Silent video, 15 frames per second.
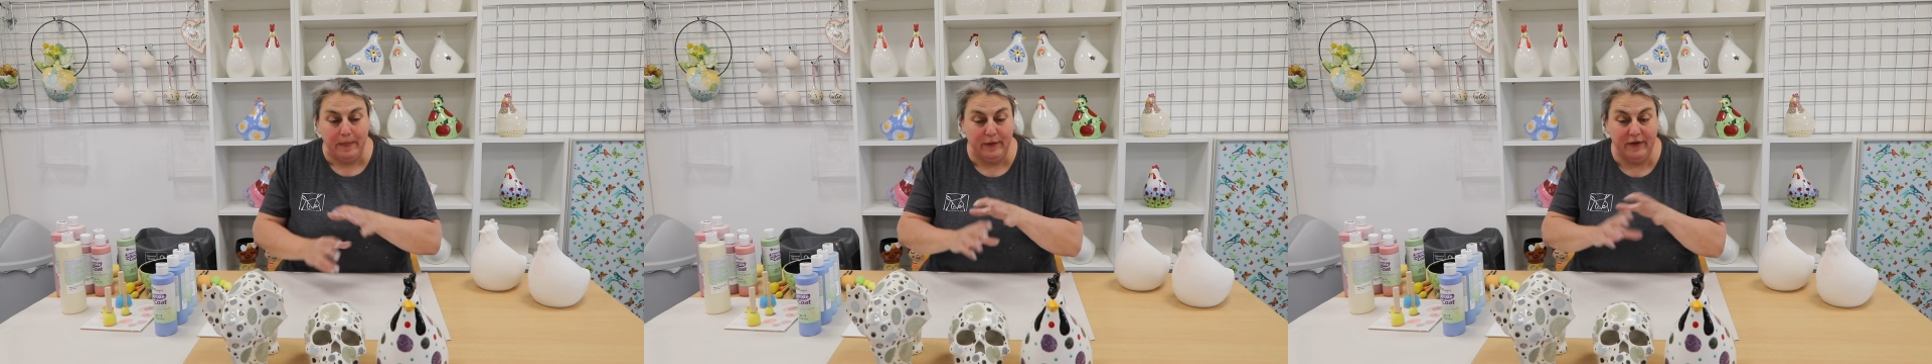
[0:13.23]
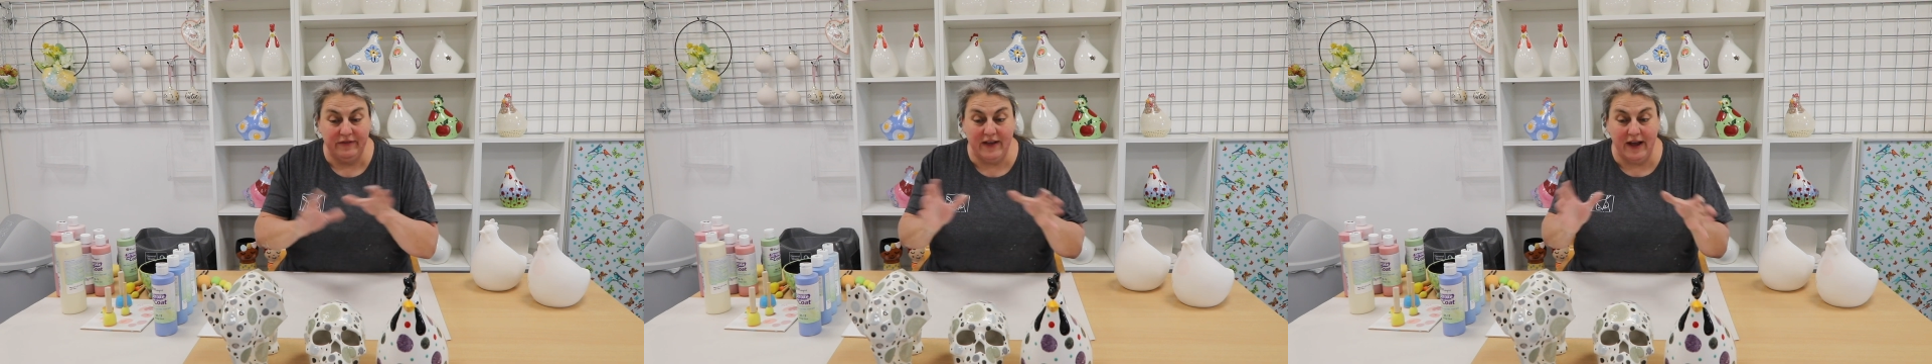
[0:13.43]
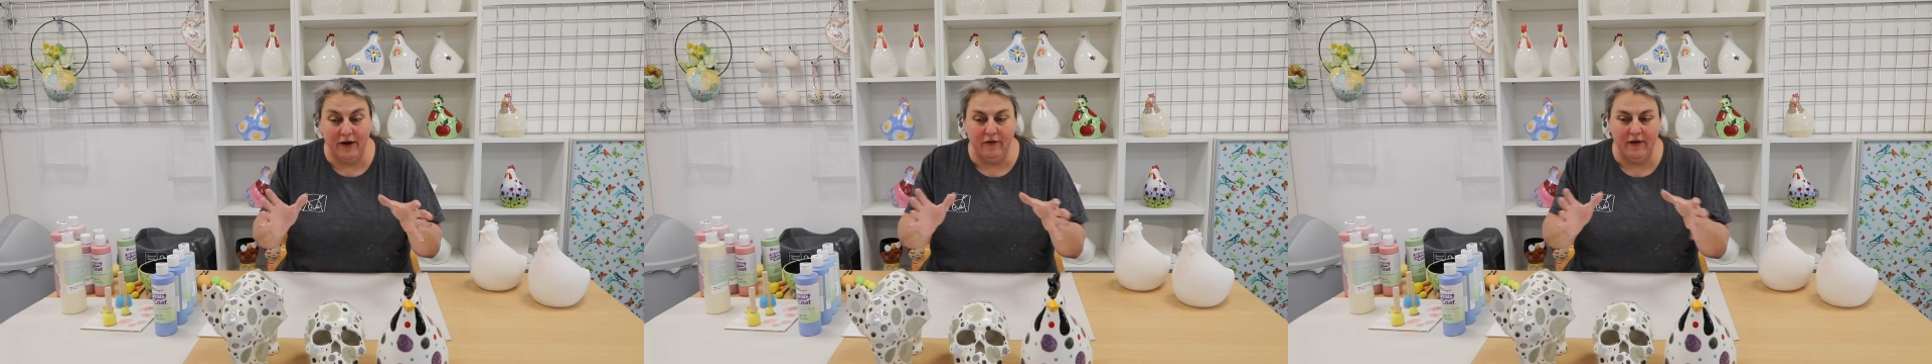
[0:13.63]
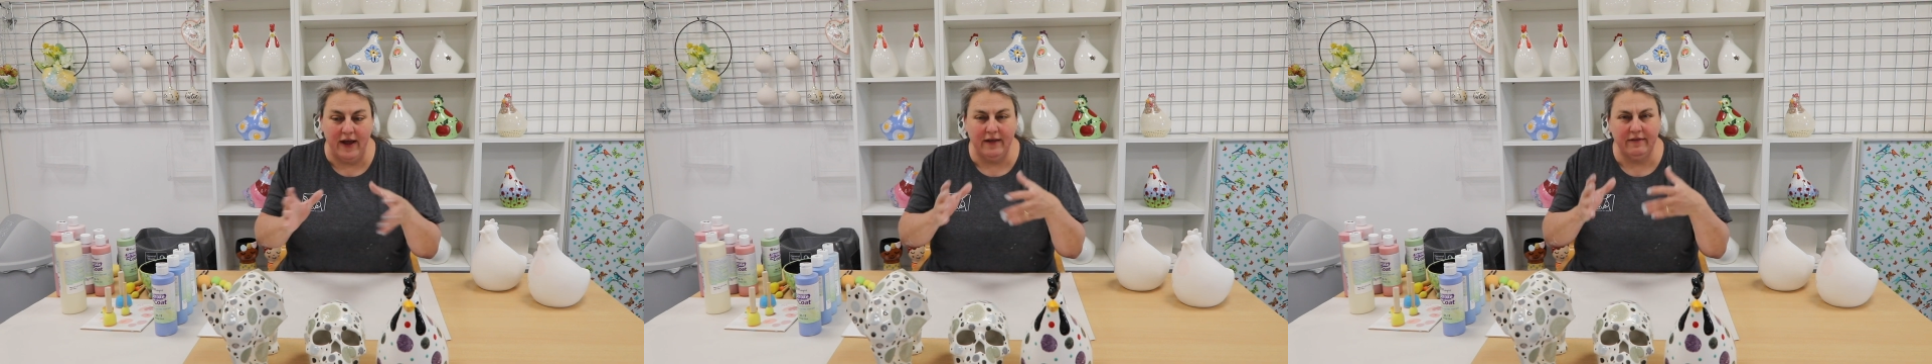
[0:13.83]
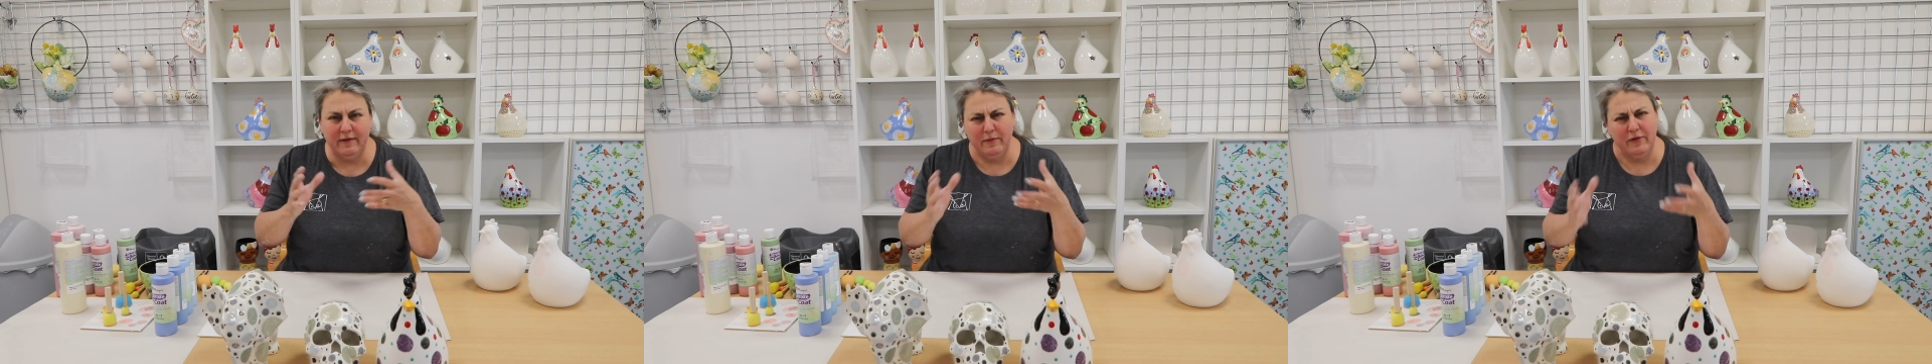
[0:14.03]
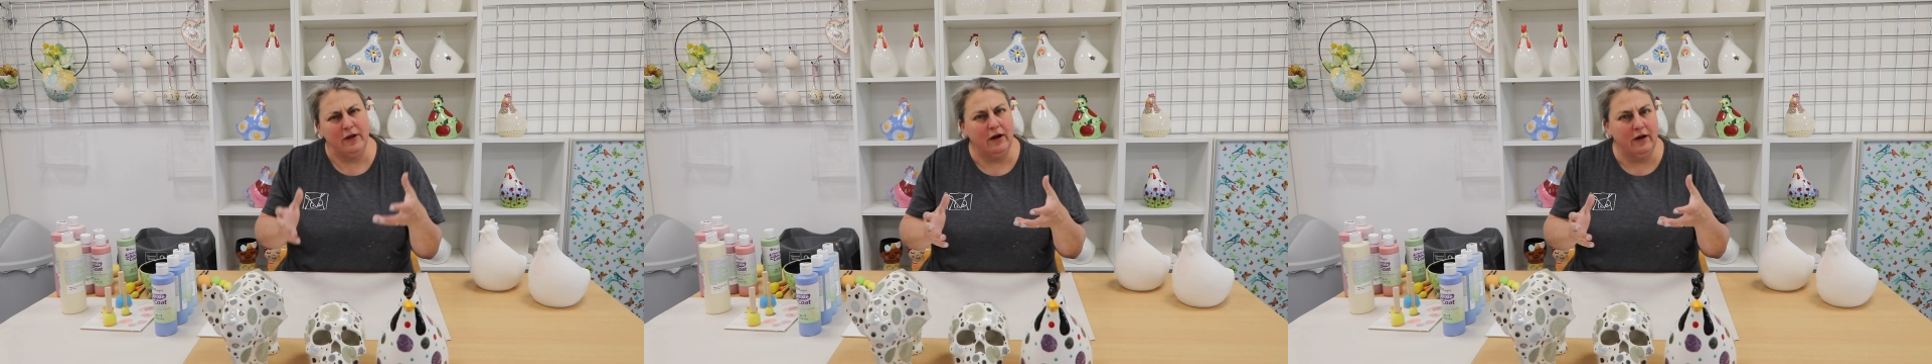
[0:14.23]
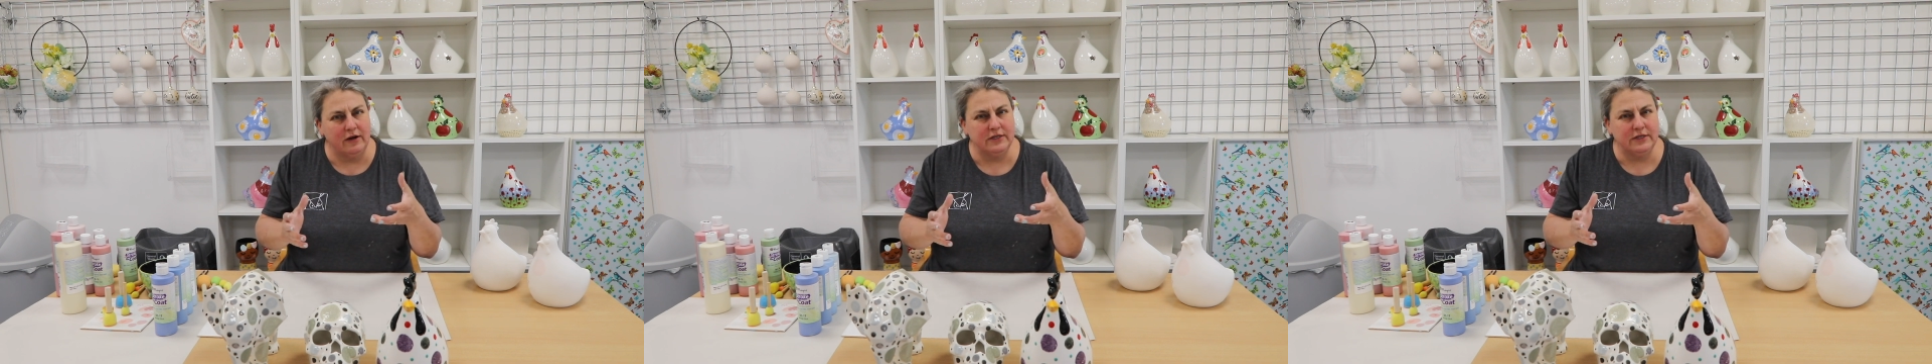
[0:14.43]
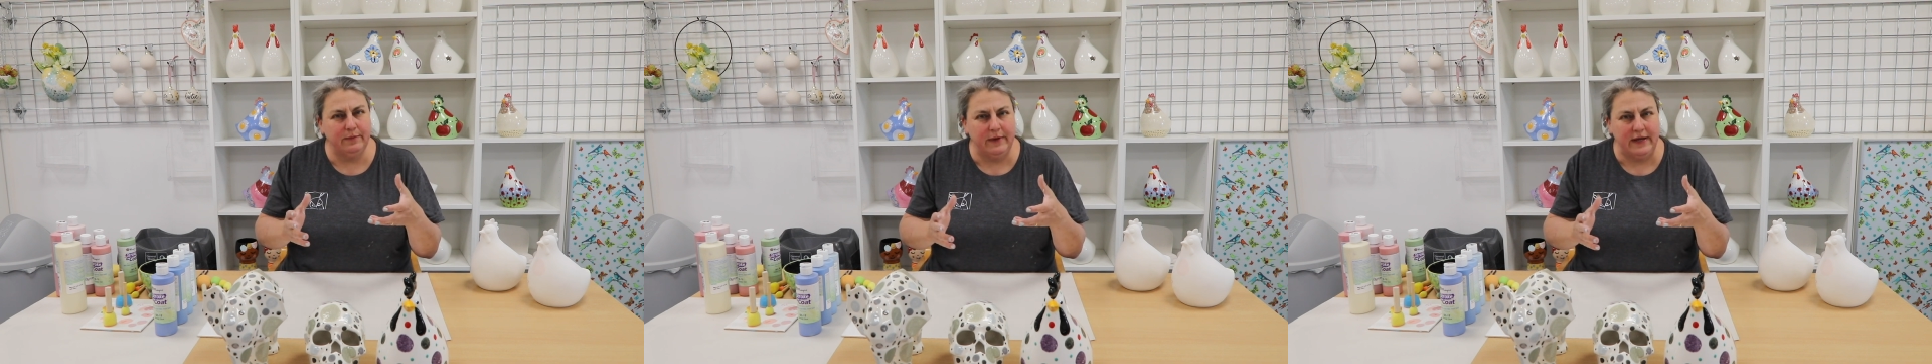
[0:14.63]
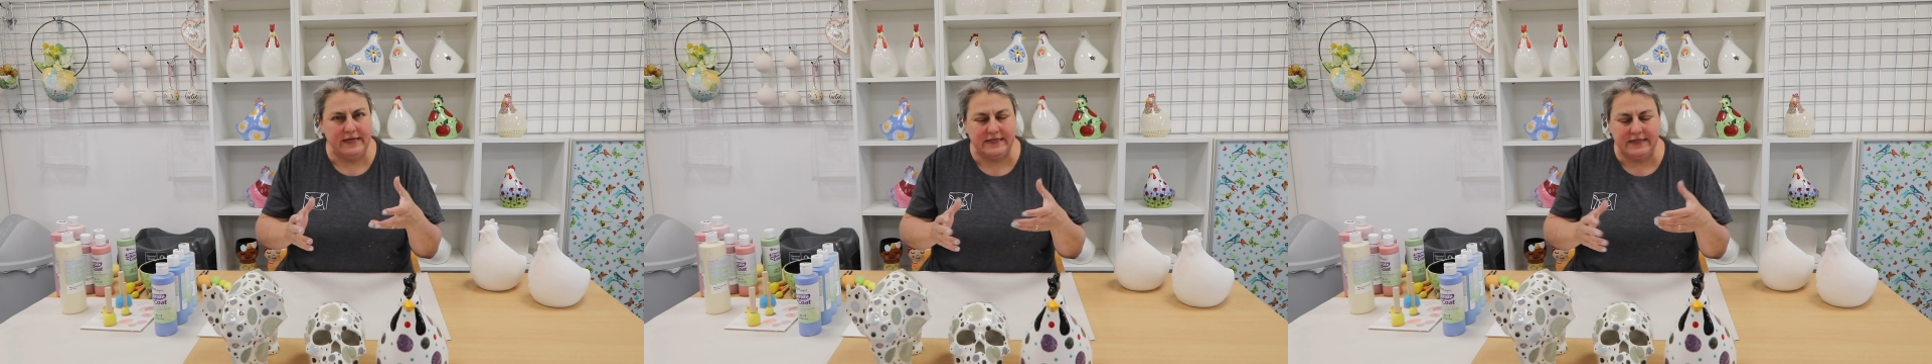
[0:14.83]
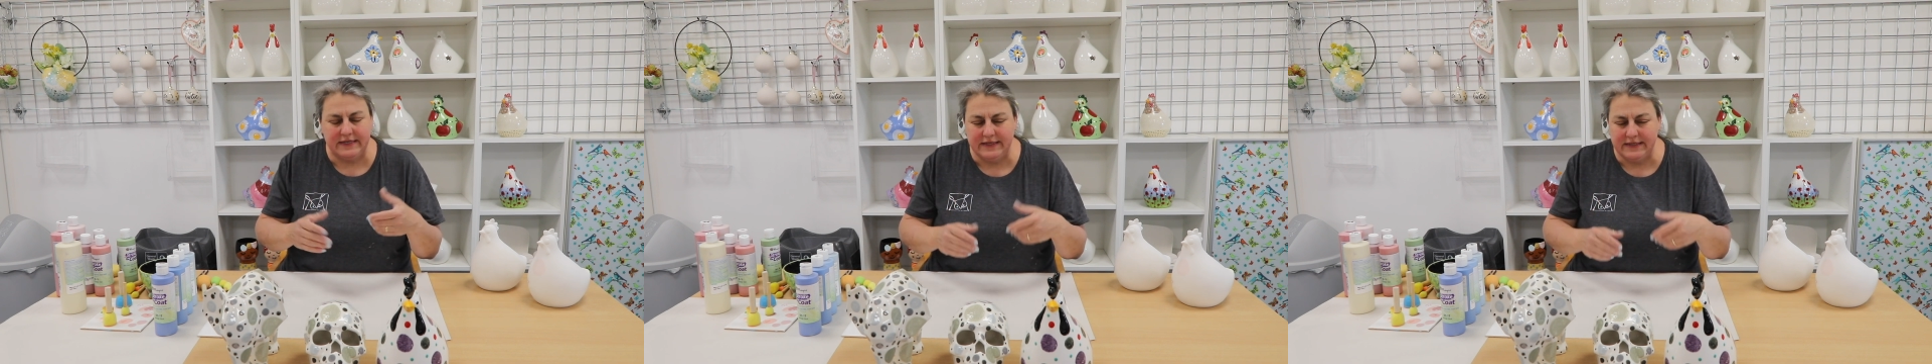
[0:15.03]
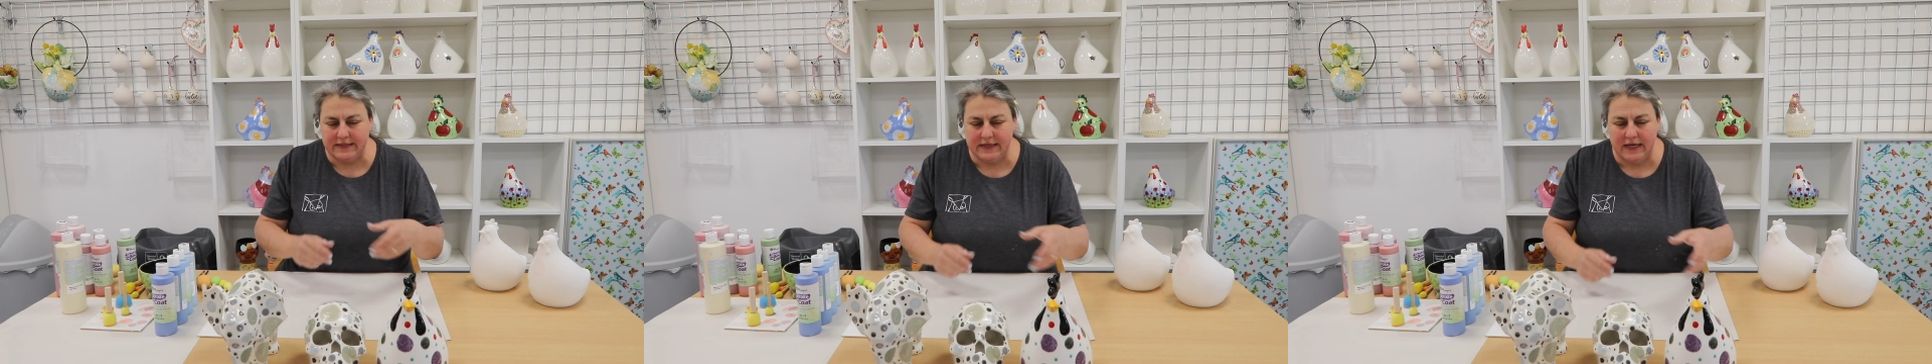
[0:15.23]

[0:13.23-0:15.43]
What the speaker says: to decorate some of the larger pieces.